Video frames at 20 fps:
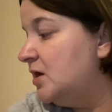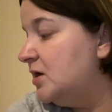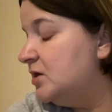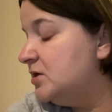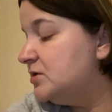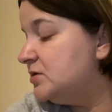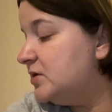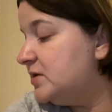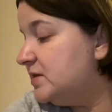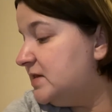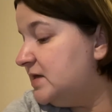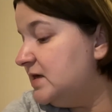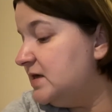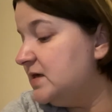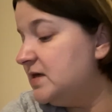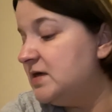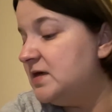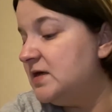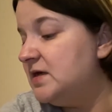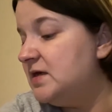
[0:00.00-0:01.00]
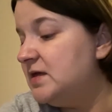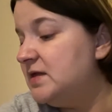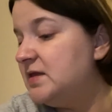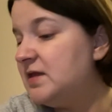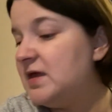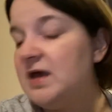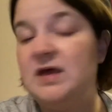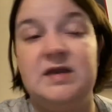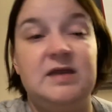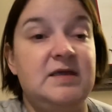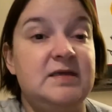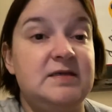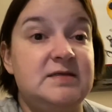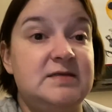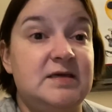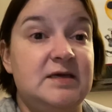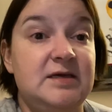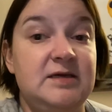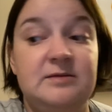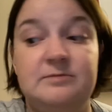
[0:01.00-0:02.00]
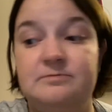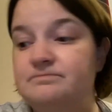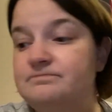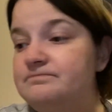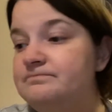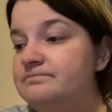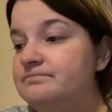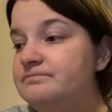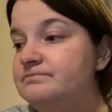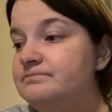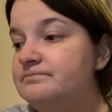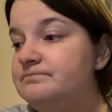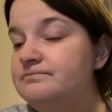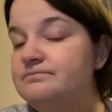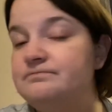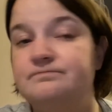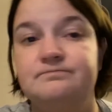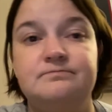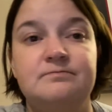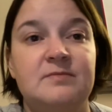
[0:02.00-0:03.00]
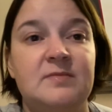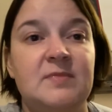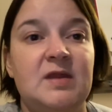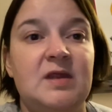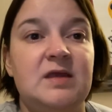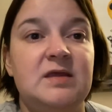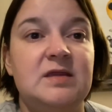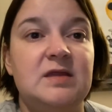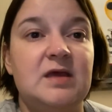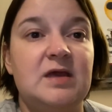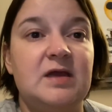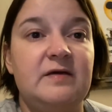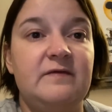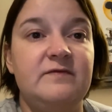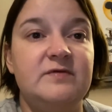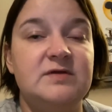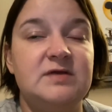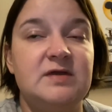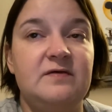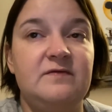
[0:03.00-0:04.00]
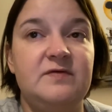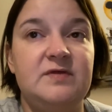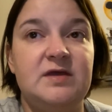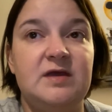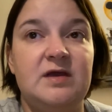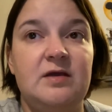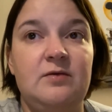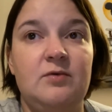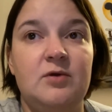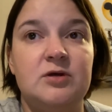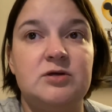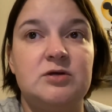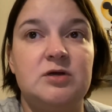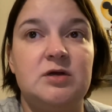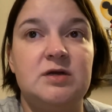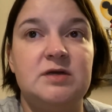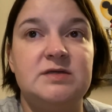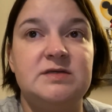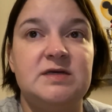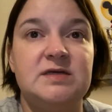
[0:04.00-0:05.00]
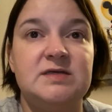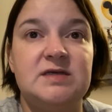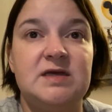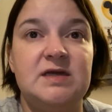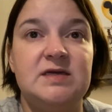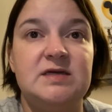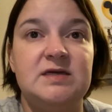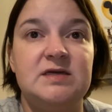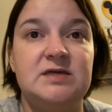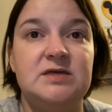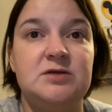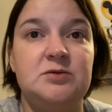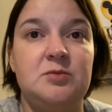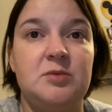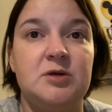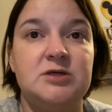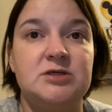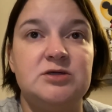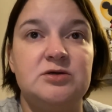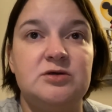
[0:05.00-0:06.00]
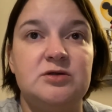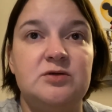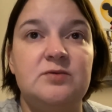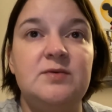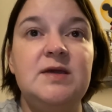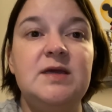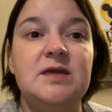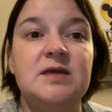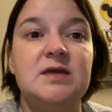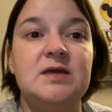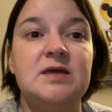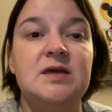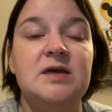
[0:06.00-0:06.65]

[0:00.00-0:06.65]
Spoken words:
So I think that is it. That covers everything I worked on. As I said, I didn't do much during the week,